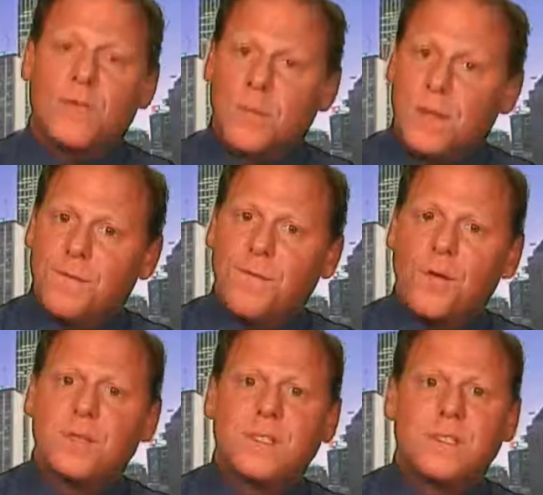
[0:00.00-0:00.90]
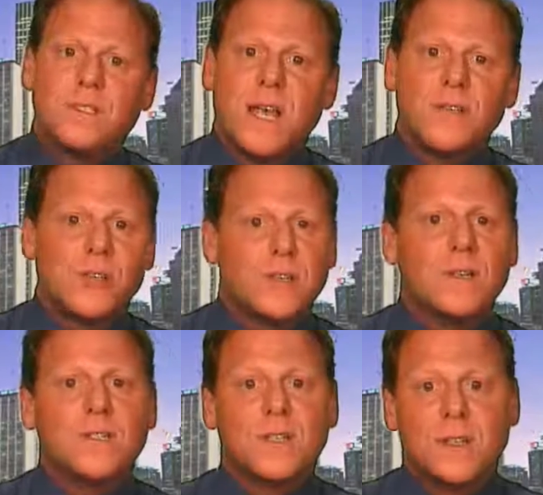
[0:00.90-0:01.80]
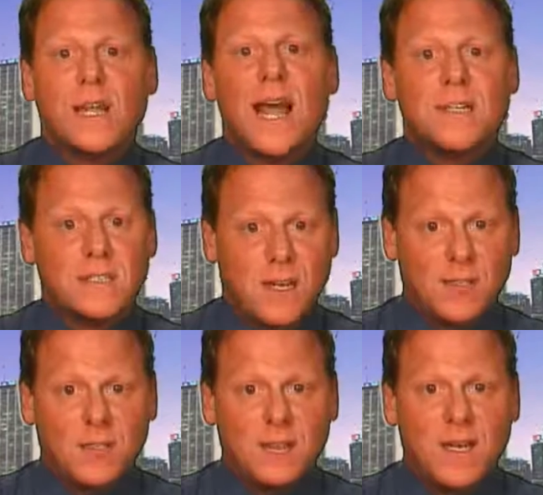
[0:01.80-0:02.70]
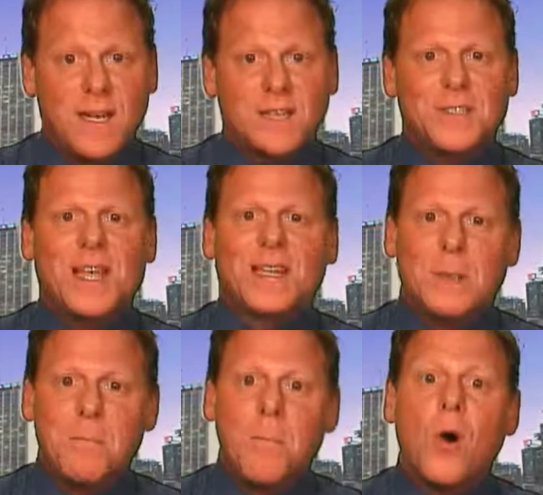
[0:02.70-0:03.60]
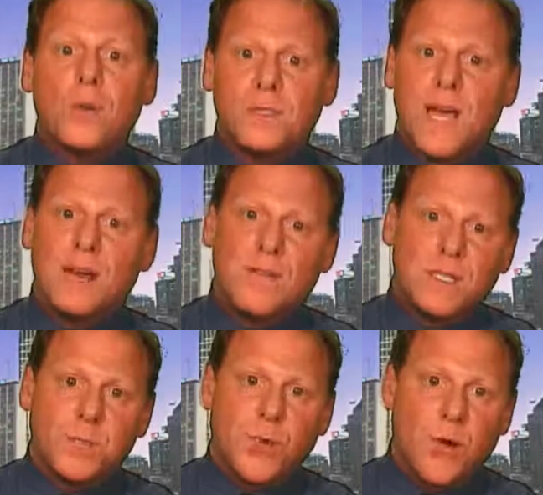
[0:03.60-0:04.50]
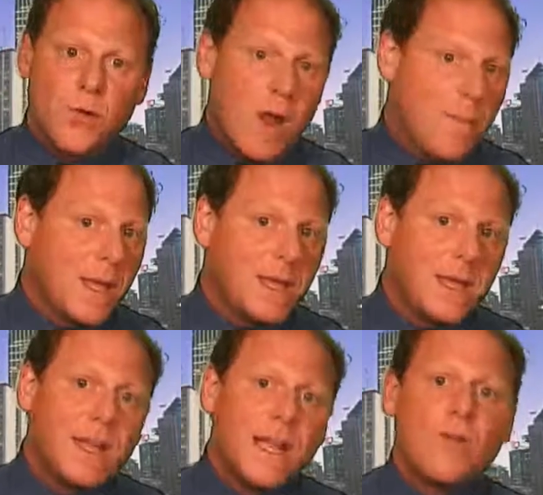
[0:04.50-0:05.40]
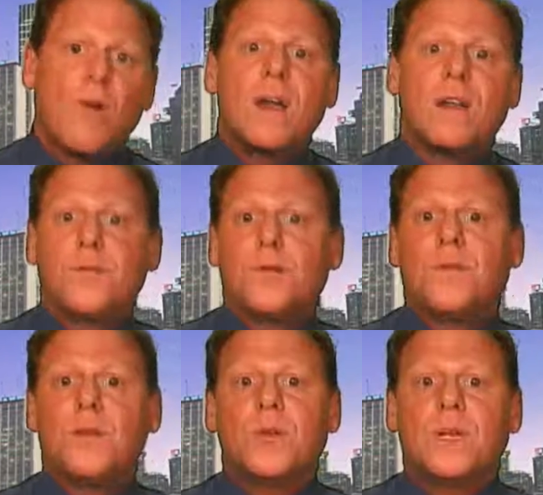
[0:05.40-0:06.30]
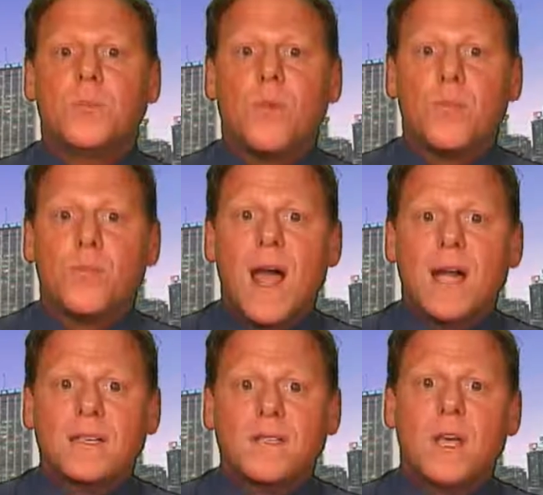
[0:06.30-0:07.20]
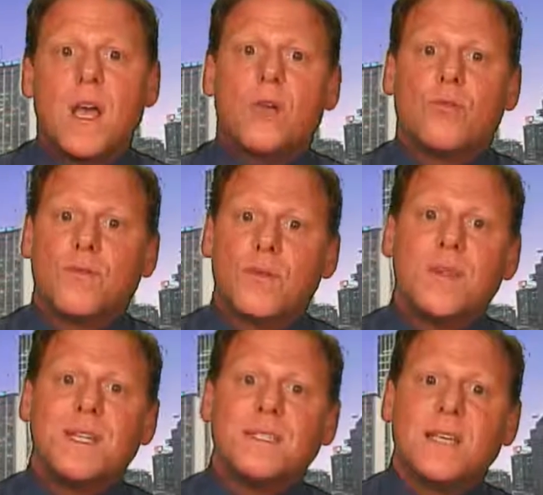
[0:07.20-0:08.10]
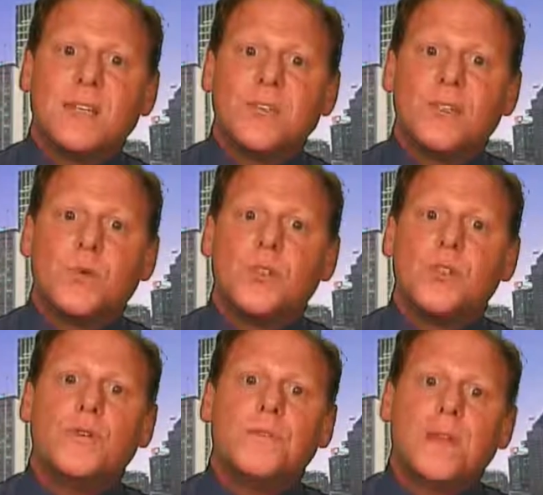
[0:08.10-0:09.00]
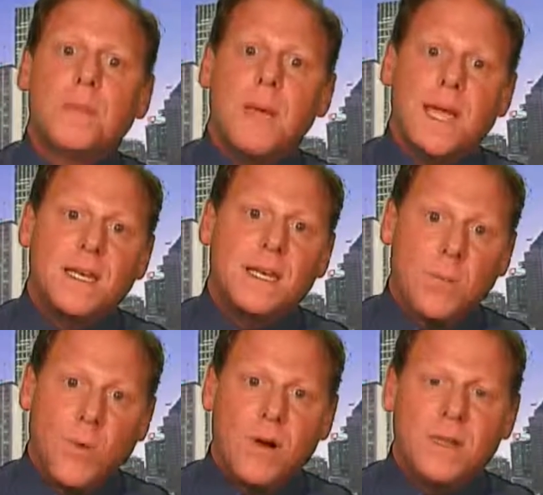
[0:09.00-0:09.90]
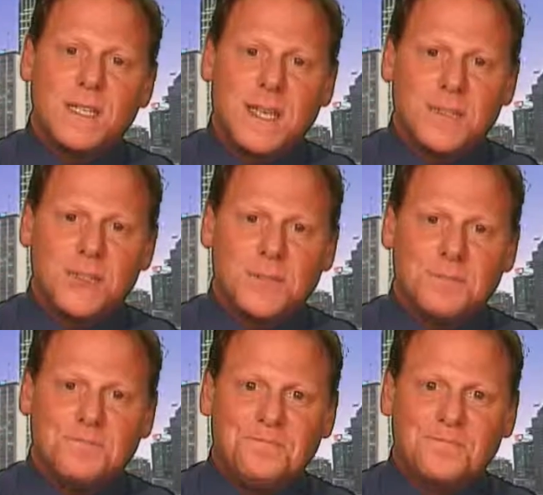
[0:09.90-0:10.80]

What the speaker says: from the first session to the last session to get the most out of this program. And then later on, if you feel you need more practice, review the sessions which you feel may need more attention.